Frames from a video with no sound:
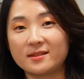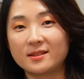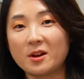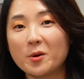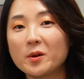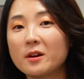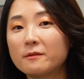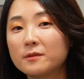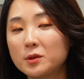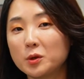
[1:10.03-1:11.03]
So
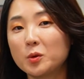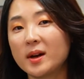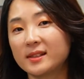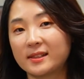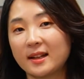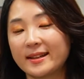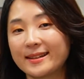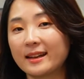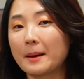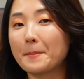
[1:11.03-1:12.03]
if you are selling
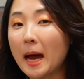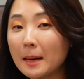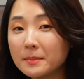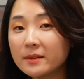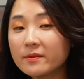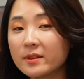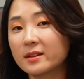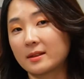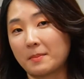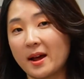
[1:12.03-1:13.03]
an apartment,
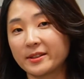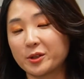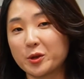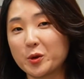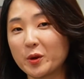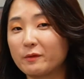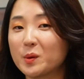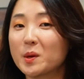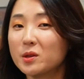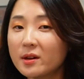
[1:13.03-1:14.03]
this applies to you. If you
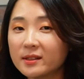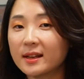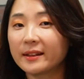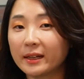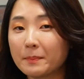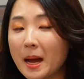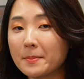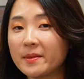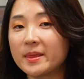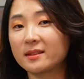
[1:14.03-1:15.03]
are not selling an
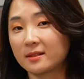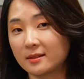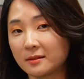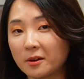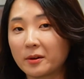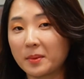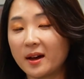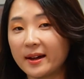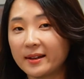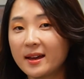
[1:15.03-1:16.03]
apartment, this does not
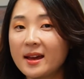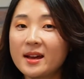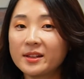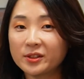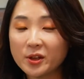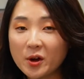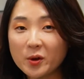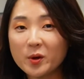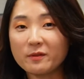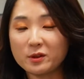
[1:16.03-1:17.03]
apply.
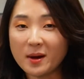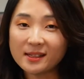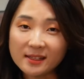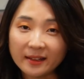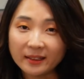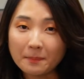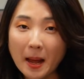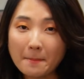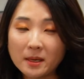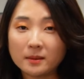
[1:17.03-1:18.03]
So if you are selling an
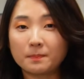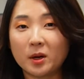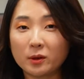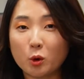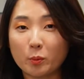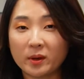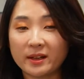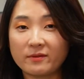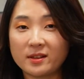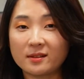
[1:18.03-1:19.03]
apartment, body corporate
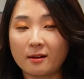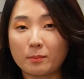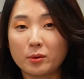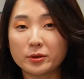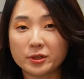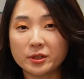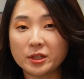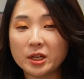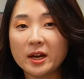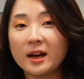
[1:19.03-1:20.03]
levies are
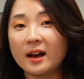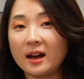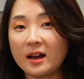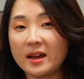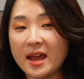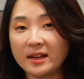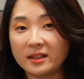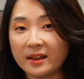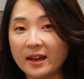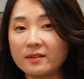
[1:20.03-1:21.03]
apportioned and
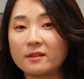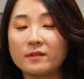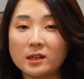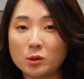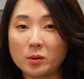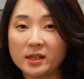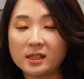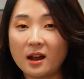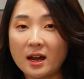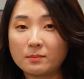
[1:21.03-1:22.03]
again the vendor is
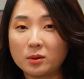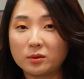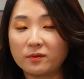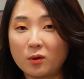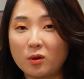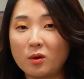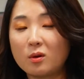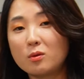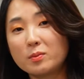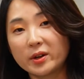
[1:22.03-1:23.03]
liable for
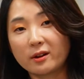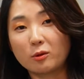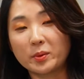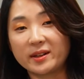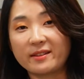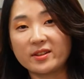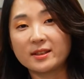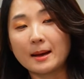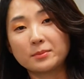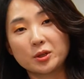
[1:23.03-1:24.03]
all body corporate levies
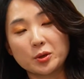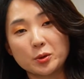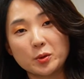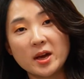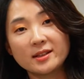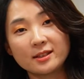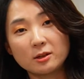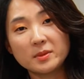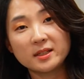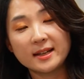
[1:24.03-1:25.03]
up to
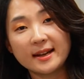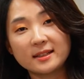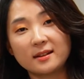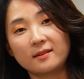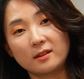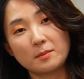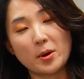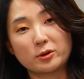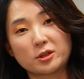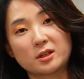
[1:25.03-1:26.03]
settlement date, and then the
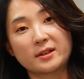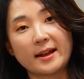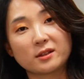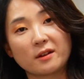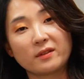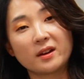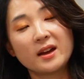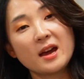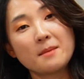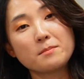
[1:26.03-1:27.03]
purchaser takes over.
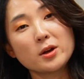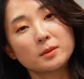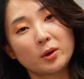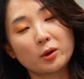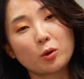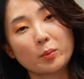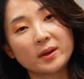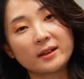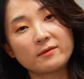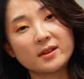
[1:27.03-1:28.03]
Most body
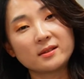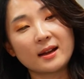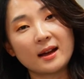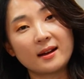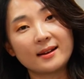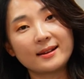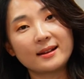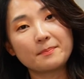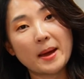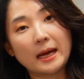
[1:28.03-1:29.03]
corporate levies are
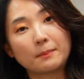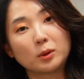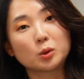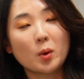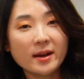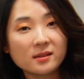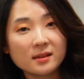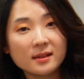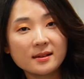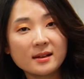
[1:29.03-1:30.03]
payable twice
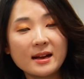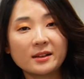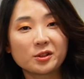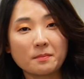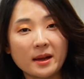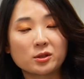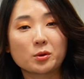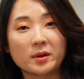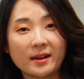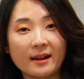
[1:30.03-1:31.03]
a year, so make
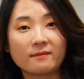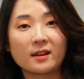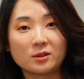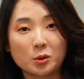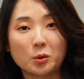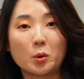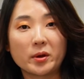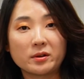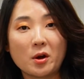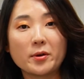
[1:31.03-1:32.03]
sure again that your
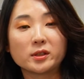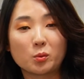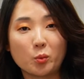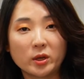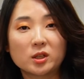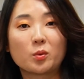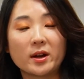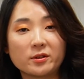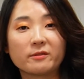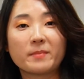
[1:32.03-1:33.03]
lawyer knows which one
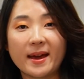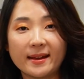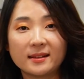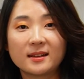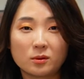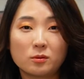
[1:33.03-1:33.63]
you've paid.